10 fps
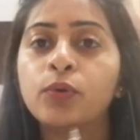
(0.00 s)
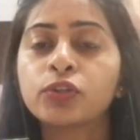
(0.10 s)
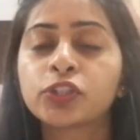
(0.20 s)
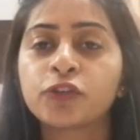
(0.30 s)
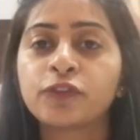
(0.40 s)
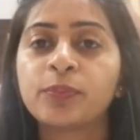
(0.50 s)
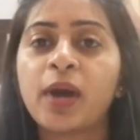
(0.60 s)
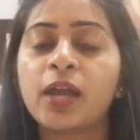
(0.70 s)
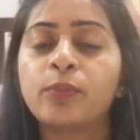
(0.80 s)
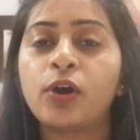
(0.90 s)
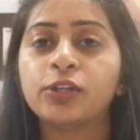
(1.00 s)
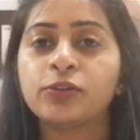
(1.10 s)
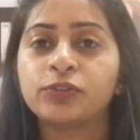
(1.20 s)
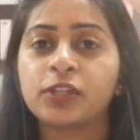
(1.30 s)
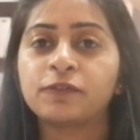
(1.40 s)
most of the
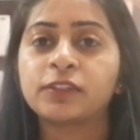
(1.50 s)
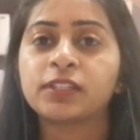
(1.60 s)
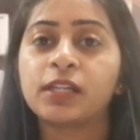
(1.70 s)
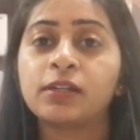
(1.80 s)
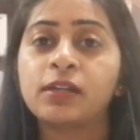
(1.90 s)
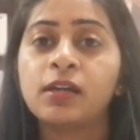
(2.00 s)
biomolecules of the cell.